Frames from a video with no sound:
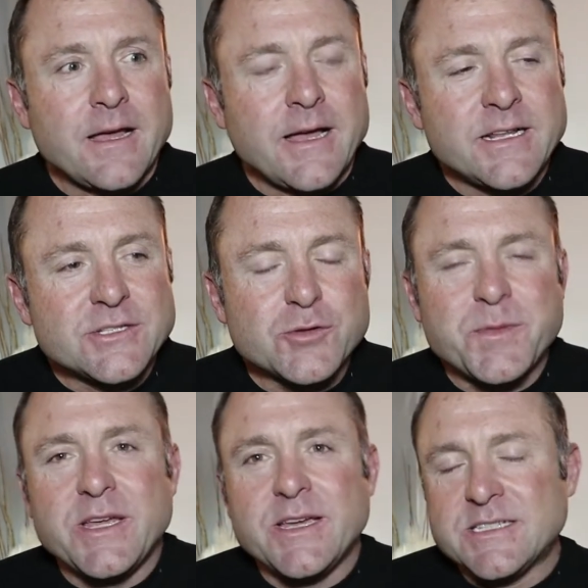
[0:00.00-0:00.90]
And it took
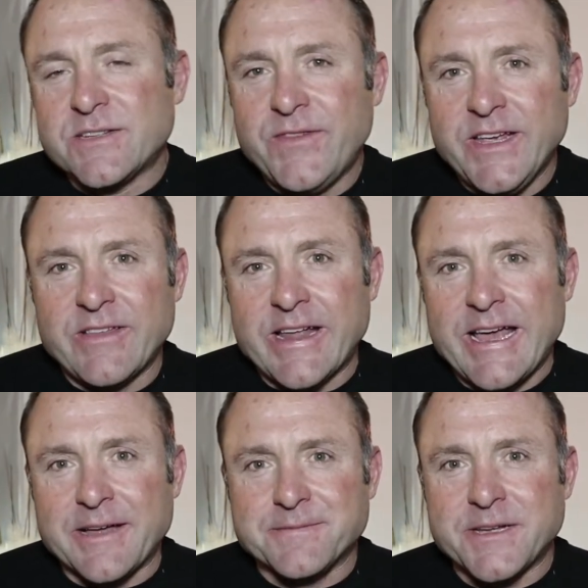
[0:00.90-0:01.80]
me years to figure that
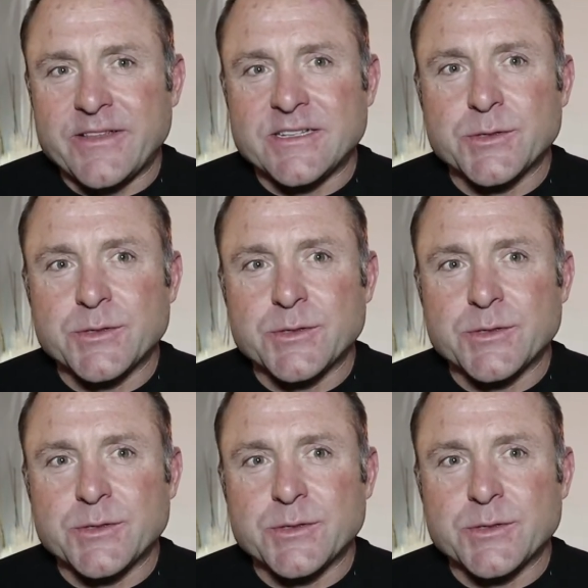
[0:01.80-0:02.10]
out, and then